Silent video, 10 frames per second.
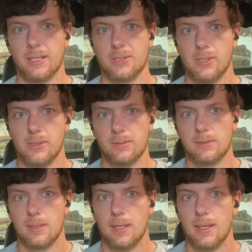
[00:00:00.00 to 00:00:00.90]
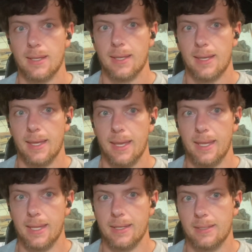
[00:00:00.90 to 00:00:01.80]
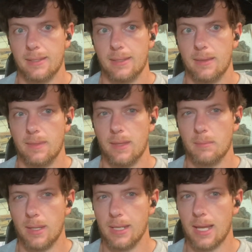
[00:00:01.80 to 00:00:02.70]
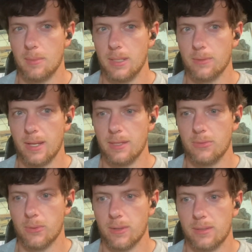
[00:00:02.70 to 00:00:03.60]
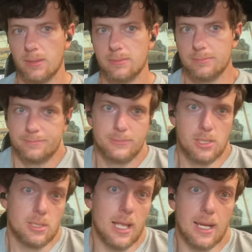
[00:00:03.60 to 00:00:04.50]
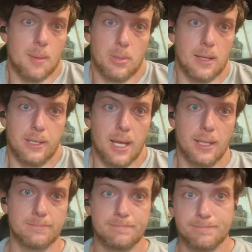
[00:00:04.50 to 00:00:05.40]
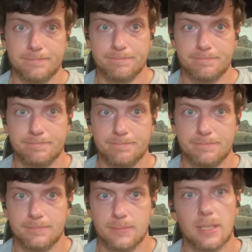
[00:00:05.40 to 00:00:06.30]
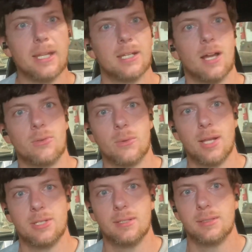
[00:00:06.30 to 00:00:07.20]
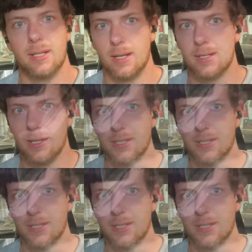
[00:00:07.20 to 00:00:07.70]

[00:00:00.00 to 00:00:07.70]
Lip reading: soon, and they may not be ready for it, just like I'm probably not. Thank you all for watching, and I'll catch you